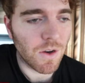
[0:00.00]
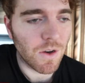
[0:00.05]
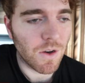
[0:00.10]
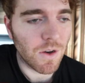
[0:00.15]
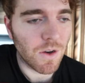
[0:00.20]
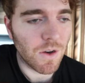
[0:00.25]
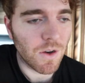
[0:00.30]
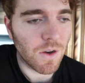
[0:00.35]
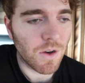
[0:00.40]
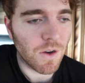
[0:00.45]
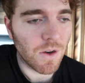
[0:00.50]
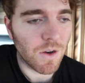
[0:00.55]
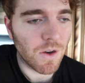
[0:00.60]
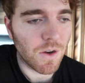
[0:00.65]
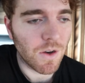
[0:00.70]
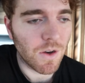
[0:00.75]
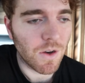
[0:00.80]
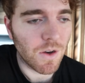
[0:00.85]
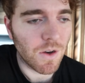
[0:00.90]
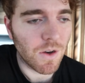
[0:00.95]

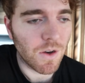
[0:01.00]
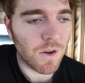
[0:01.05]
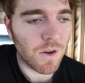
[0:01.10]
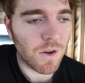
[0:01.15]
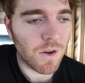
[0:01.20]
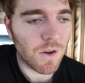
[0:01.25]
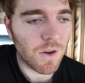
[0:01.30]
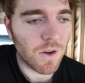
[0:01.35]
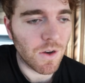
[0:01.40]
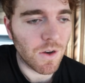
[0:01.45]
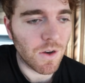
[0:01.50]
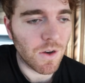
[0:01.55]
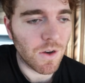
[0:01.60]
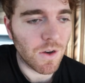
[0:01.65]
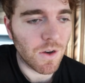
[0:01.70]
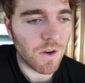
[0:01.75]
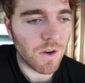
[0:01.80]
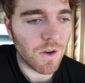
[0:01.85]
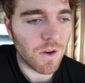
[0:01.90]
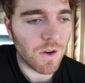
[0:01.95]

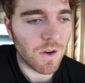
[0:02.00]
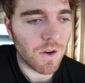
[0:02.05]
No words are spoken by the person on screen.